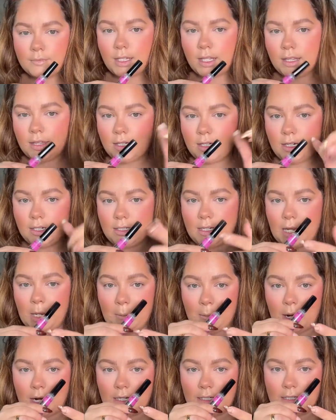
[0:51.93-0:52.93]
Then I take
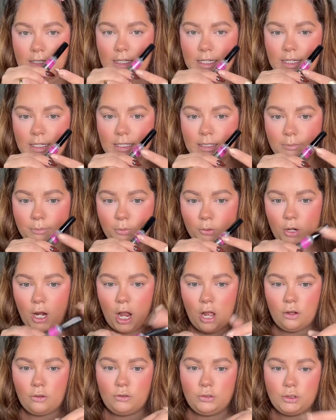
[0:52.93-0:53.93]
my NYX
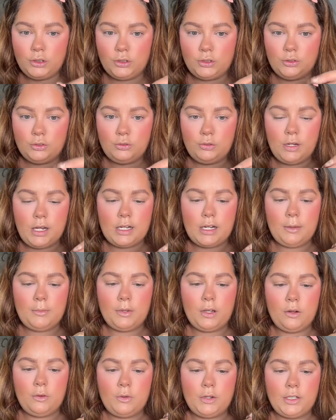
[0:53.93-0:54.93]
brow glue and I'm
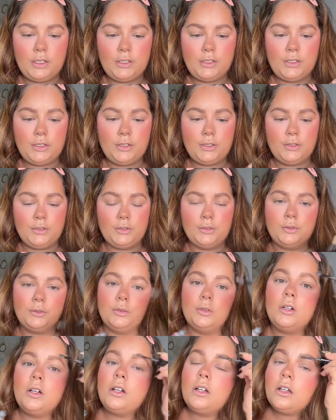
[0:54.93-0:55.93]
going
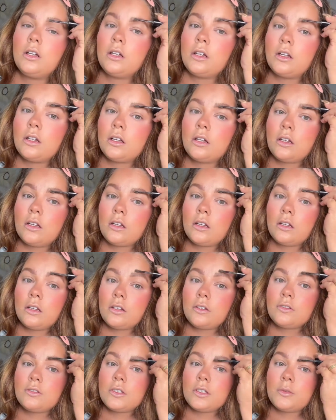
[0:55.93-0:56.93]
to
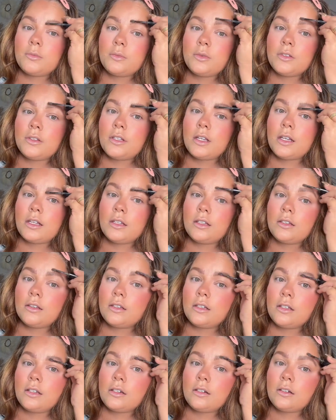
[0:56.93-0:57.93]
just put that in
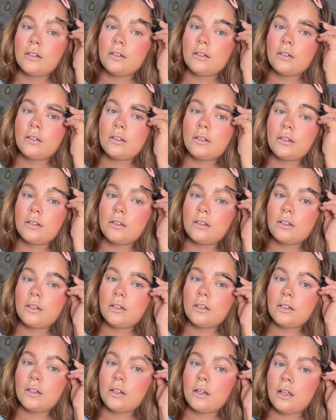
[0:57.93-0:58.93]
there.
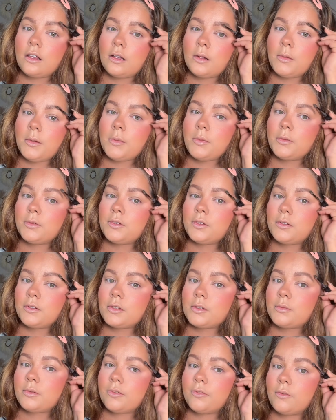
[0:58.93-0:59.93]
A lot of people do
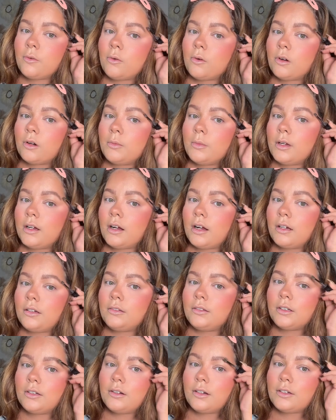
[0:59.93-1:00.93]
this before, but I don't
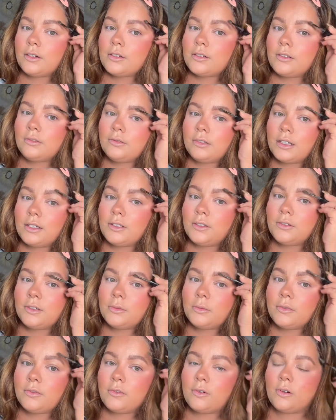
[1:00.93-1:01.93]
know, I just don't like doing it
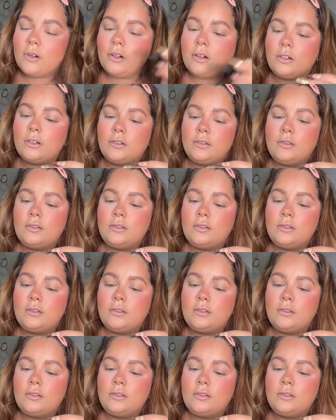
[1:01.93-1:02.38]
before.